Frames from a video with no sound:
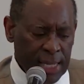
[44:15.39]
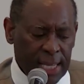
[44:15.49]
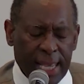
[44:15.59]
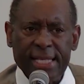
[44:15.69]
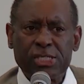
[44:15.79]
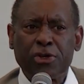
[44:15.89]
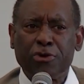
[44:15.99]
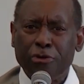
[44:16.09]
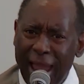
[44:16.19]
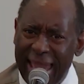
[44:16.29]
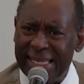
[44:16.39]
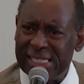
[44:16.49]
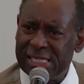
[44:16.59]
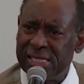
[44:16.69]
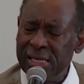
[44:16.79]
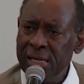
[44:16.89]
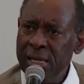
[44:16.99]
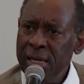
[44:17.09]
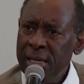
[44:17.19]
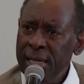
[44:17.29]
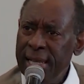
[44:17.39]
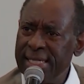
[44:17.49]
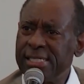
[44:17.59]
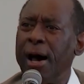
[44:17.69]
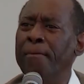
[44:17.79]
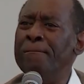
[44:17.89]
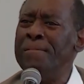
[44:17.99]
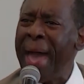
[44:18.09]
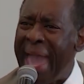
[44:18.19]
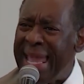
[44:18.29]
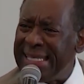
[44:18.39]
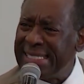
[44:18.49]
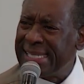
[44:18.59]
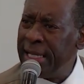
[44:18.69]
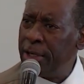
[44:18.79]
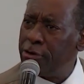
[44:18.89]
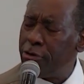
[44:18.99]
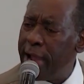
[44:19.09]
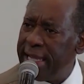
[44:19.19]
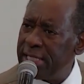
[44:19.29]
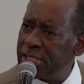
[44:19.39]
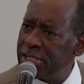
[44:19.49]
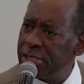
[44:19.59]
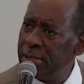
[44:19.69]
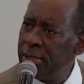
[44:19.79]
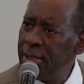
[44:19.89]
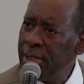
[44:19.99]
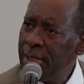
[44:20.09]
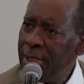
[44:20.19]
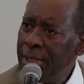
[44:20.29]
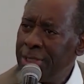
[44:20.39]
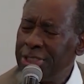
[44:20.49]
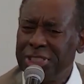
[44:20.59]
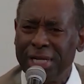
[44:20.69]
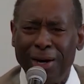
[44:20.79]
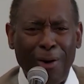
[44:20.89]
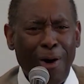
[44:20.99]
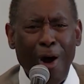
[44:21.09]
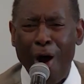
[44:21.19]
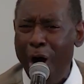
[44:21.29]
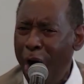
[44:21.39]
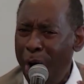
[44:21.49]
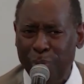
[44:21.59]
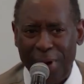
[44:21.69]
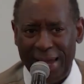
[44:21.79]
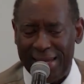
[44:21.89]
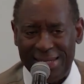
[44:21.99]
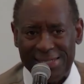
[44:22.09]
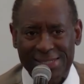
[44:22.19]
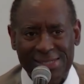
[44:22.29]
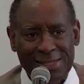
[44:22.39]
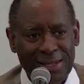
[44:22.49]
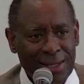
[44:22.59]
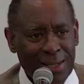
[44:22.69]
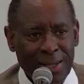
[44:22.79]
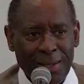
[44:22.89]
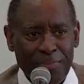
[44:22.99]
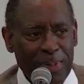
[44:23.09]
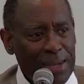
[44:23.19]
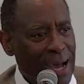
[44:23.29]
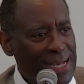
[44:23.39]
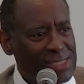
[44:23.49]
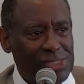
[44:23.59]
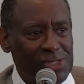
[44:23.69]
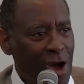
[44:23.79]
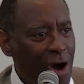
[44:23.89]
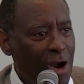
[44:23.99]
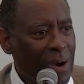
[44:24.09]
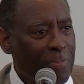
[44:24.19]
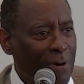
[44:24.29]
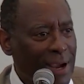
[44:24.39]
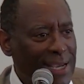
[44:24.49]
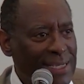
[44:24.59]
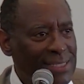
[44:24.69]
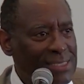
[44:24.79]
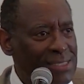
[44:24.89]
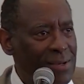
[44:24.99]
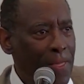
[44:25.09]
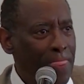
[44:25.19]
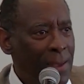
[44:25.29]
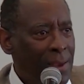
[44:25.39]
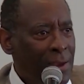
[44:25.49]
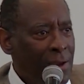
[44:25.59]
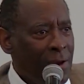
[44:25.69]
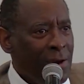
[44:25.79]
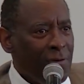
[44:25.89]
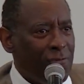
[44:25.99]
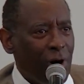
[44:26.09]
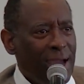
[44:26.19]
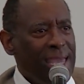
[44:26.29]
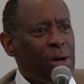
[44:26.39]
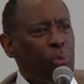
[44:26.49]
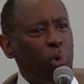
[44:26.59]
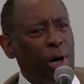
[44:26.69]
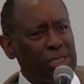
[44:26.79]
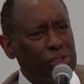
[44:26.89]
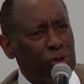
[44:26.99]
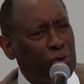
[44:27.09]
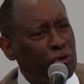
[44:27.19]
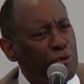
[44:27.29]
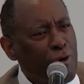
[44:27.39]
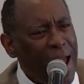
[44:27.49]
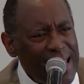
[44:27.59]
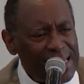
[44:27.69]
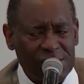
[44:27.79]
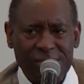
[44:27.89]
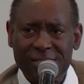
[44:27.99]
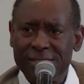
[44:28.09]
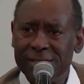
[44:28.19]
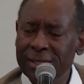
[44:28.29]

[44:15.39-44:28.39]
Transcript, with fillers: It's grace. It's amazing grace shall always be my song of praise. For it was grace